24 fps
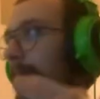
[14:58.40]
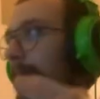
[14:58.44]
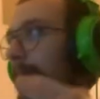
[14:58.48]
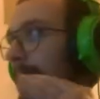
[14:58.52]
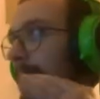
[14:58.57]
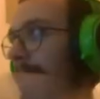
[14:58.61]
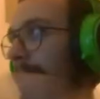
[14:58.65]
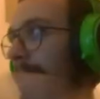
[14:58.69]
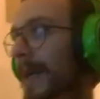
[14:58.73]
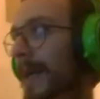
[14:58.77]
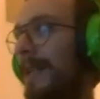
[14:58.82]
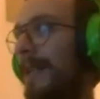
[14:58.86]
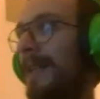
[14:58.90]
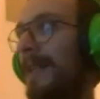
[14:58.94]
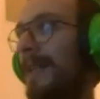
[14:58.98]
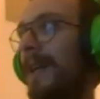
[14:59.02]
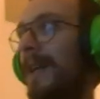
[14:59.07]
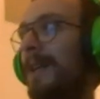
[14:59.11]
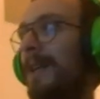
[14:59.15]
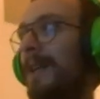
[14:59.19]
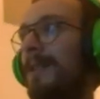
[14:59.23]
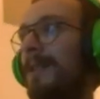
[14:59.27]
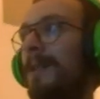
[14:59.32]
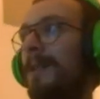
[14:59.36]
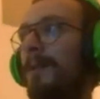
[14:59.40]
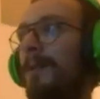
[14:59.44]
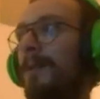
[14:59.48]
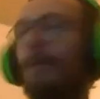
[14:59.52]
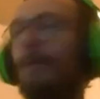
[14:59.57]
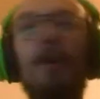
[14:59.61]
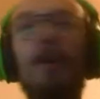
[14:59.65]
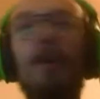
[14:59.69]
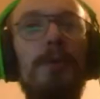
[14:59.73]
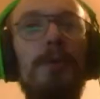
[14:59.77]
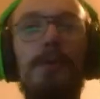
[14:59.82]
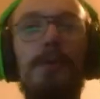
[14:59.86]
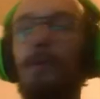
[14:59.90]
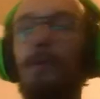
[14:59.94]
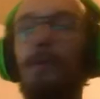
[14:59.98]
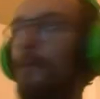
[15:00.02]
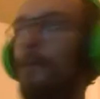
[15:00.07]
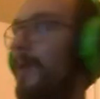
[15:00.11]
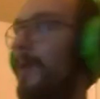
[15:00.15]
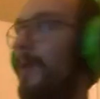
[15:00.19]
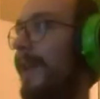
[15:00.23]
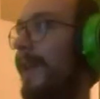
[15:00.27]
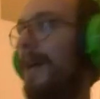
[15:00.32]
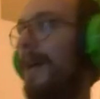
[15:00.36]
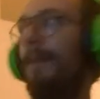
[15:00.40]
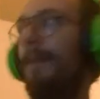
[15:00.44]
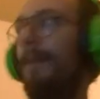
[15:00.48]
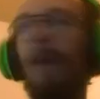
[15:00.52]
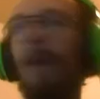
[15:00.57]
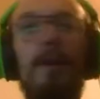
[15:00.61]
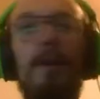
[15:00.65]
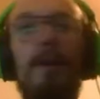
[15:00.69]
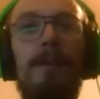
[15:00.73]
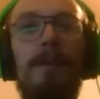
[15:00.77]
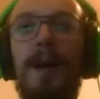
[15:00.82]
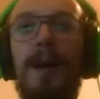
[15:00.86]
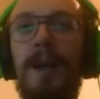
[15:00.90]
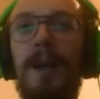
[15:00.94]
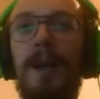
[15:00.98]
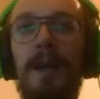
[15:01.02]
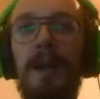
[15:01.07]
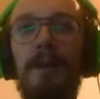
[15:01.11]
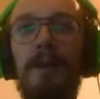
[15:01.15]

make Sylas non-reliable on mana at